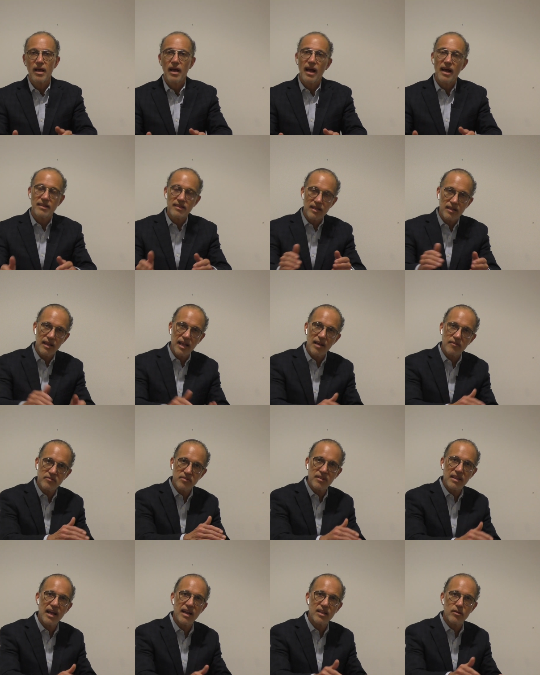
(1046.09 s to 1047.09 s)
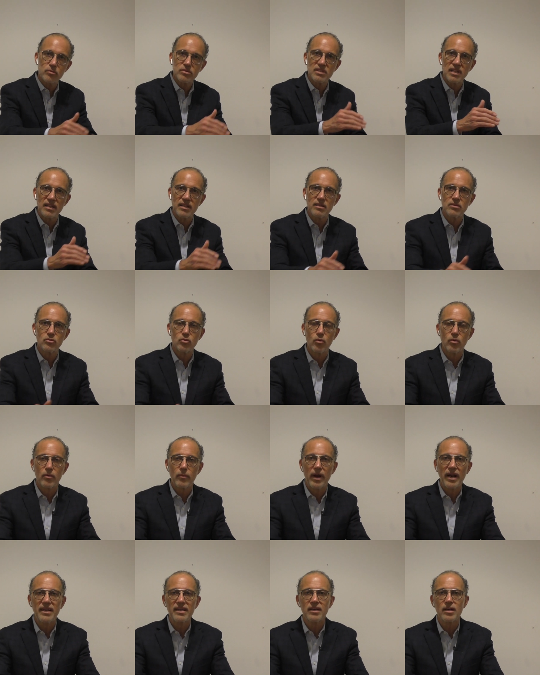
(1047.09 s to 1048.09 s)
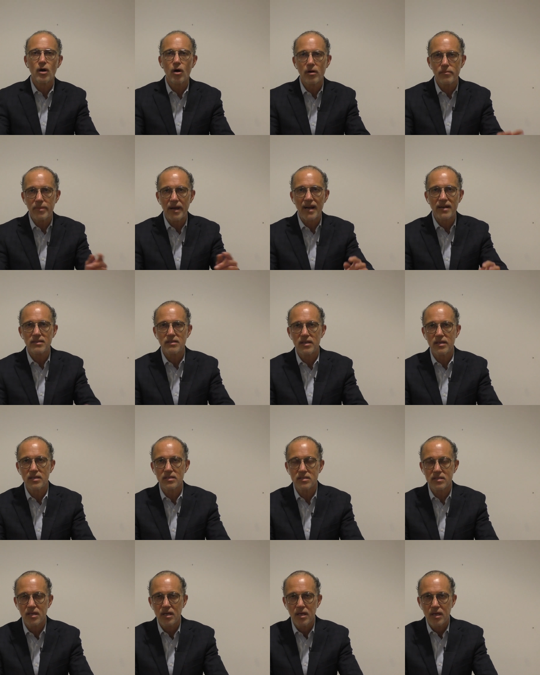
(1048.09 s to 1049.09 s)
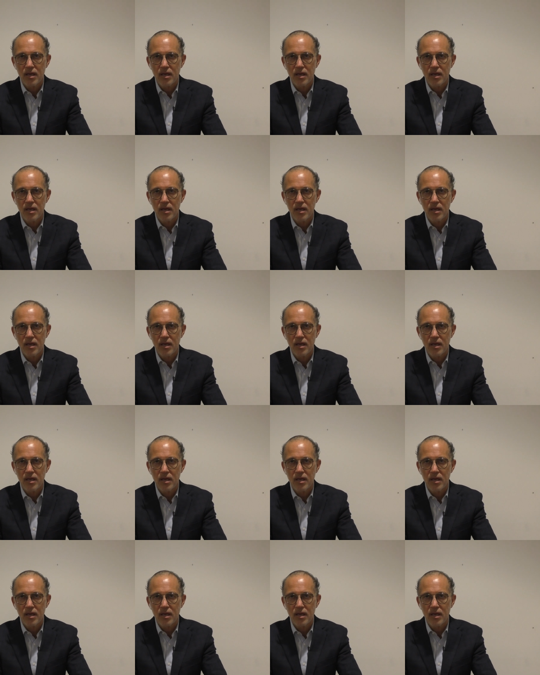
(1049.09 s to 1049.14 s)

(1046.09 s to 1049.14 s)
And then after that, he was led into a waiting car back to his